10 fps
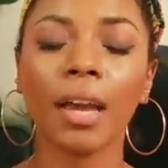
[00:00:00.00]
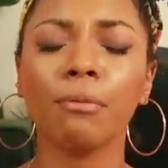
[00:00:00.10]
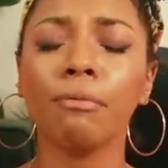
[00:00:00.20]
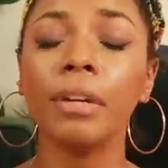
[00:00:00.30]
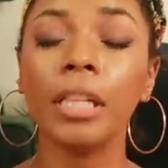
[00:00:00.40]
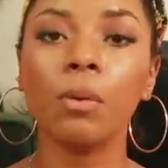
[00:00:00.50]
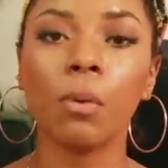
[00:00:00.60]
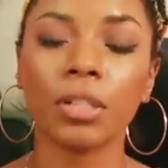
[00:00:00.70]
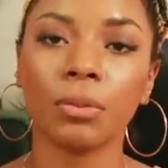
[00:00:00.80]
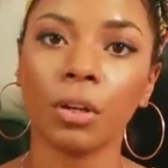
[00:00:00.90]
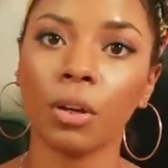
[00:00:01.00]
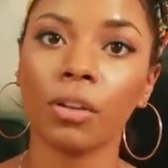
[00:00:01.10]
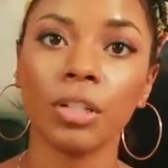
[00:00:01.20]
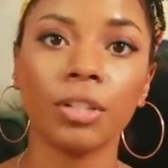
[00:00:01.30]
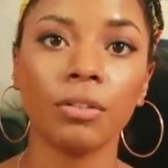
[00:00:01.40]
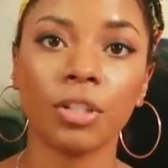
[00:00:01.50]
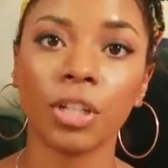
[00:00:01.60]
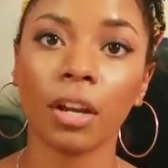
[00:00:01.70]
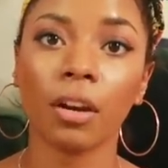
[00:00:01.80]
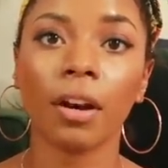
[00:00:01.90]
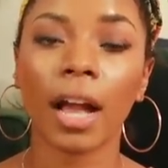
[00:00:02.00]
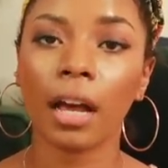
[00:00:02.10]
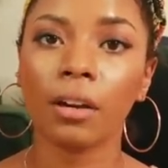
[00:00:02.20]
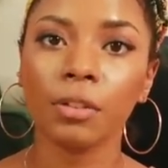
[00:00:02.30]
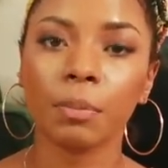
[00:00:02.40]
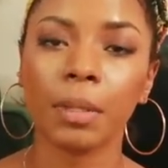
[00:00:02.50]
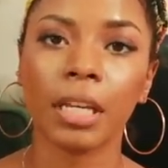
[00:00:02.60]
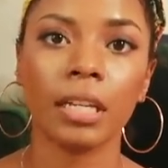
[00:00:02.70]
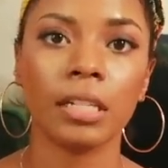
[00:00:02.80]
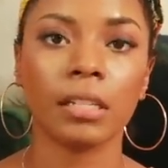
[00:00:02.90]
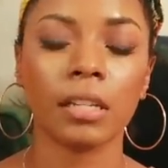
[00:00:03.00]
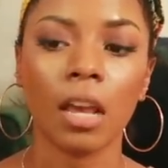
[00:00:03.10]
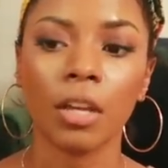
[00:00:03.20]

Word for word: I really want to encourage you to check her out because